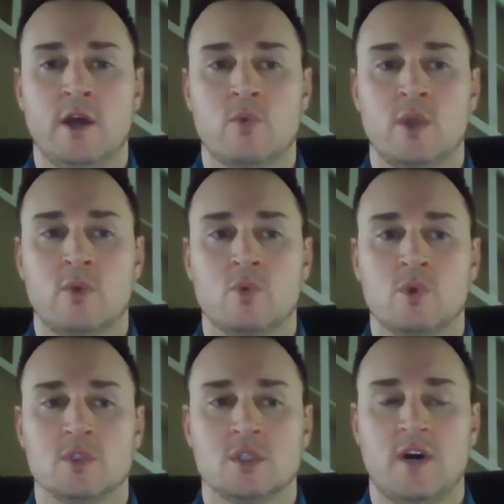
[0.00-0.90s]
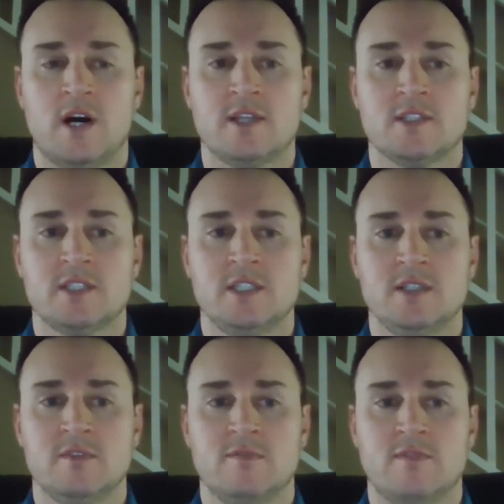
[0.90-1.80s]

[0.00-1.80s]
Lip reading: unwritten rules of honesty,